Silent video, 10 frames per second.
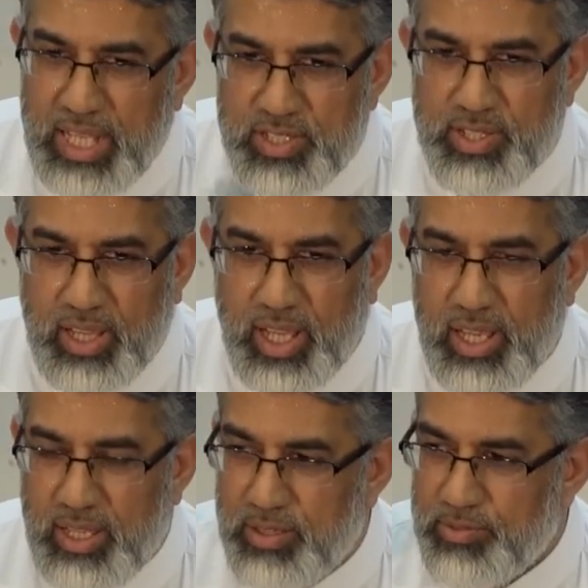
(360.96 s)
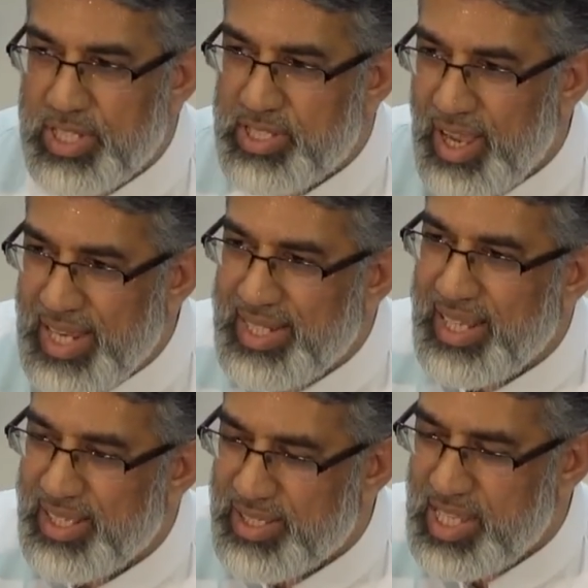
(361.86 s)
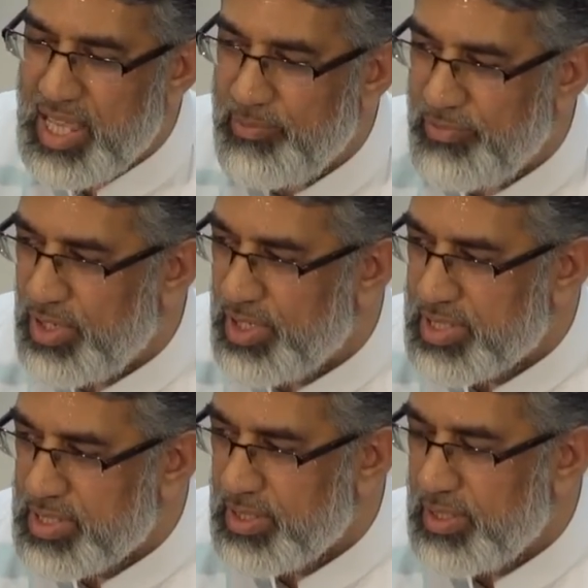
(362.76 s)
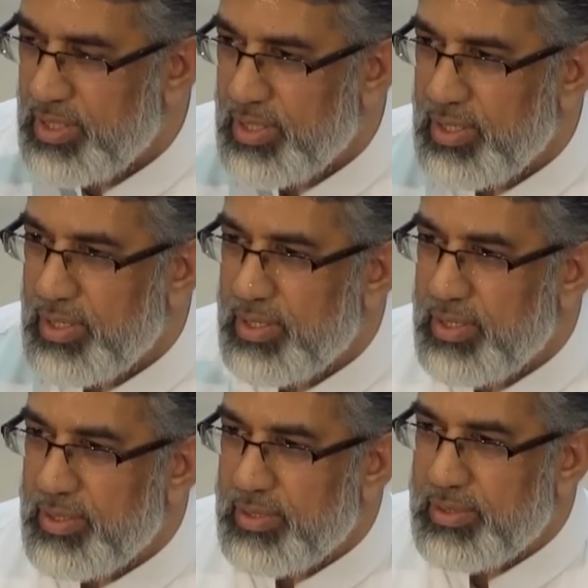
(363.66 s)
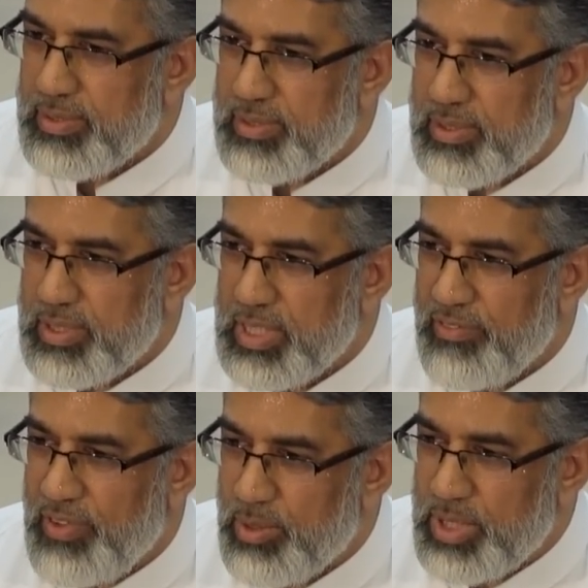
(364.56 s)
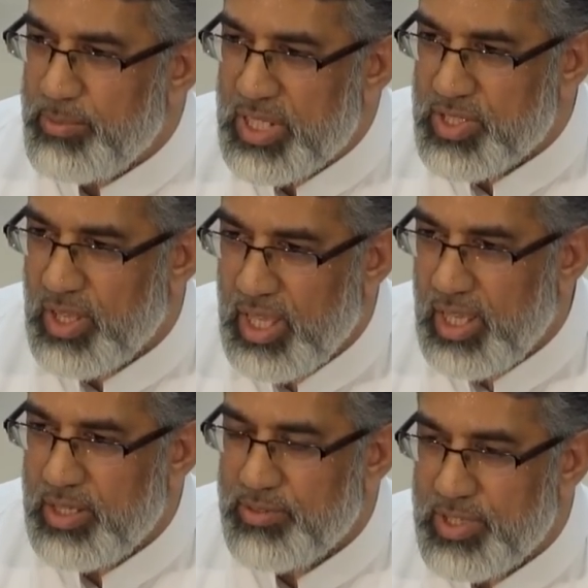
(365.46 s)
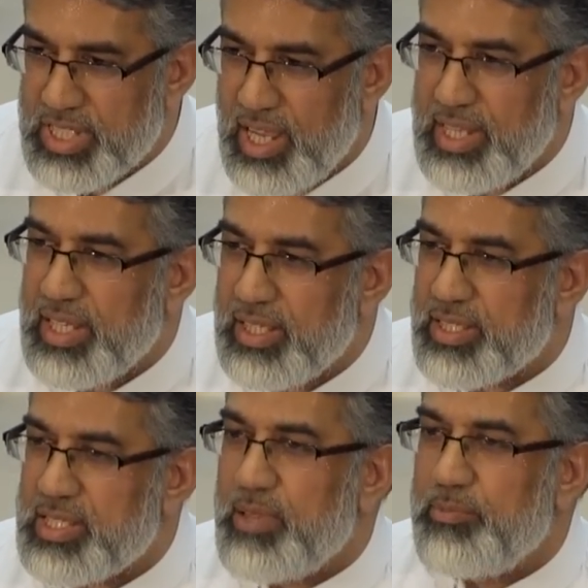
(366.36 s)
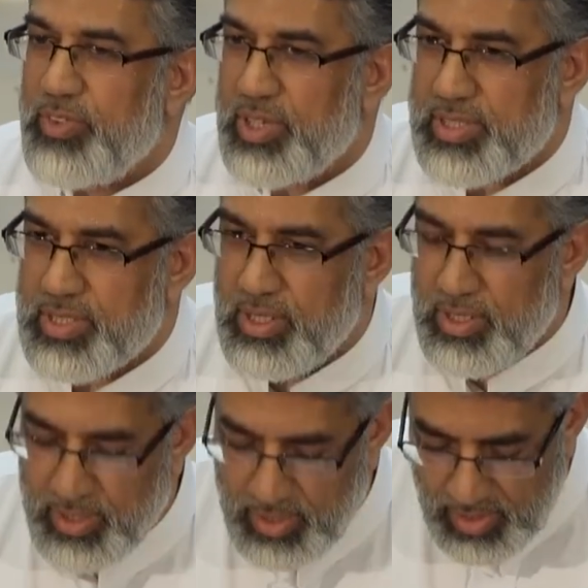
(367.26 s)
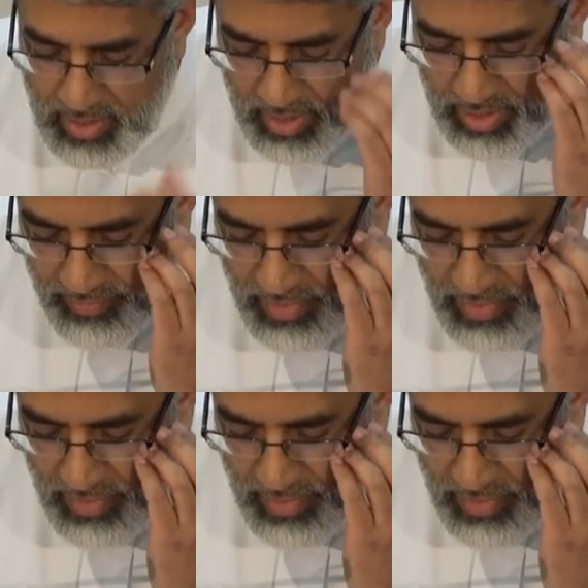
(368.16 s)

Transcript: in Salah reciting the same verse. They found him in Salah reciting the same verse. The